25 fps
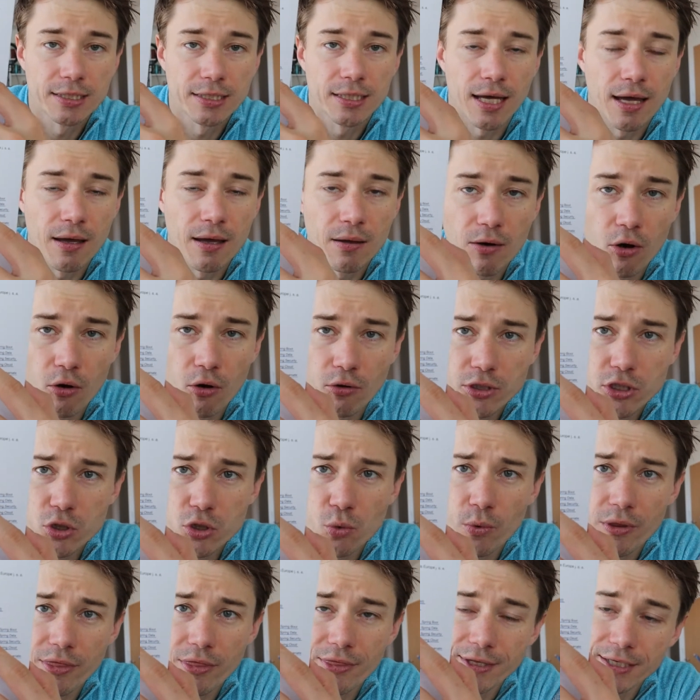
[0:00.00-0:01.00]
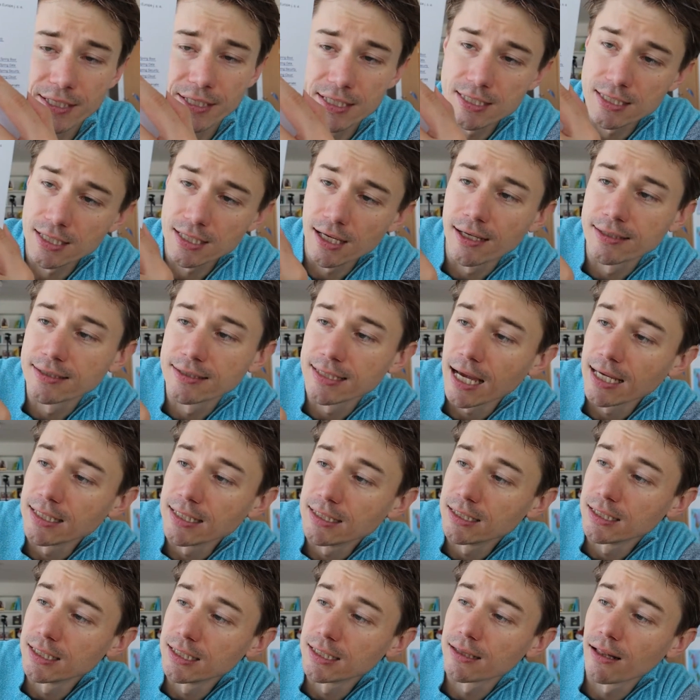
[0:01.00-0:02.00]
Also with this tiny
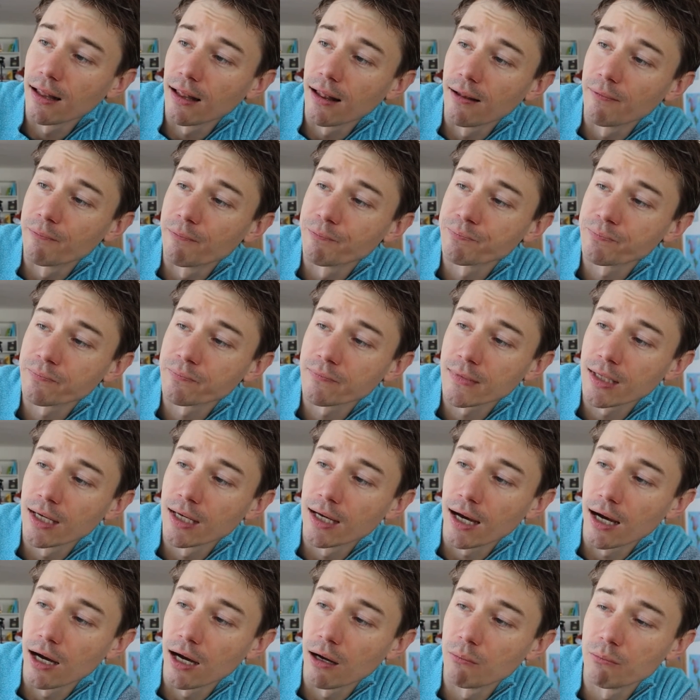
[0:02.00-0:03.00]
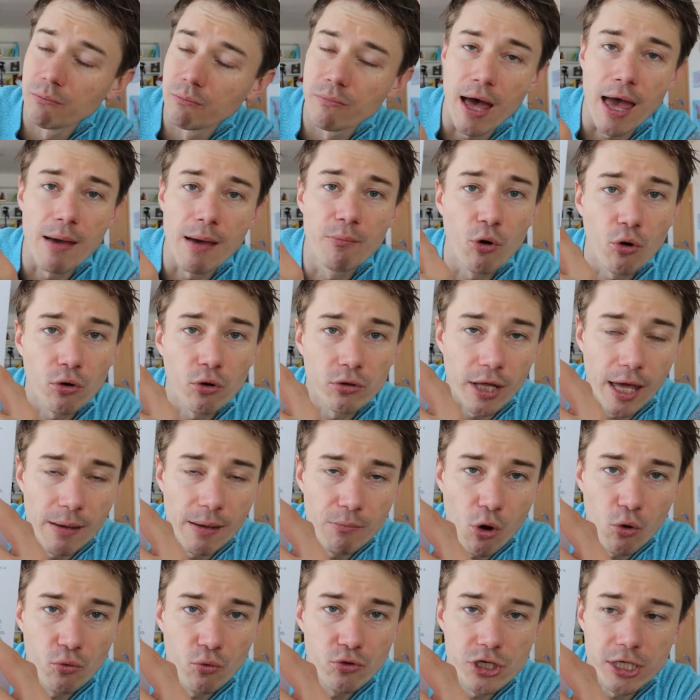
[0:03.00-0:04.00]
little
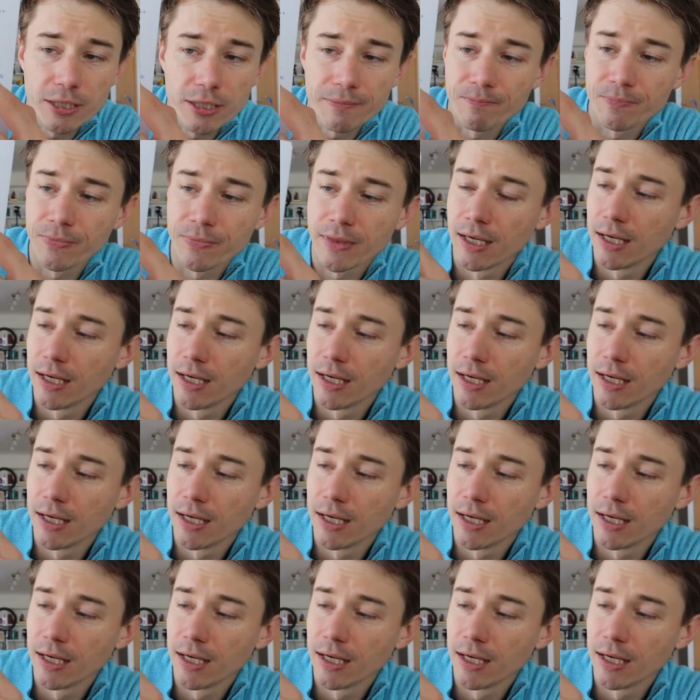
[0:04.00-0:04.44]
emoji.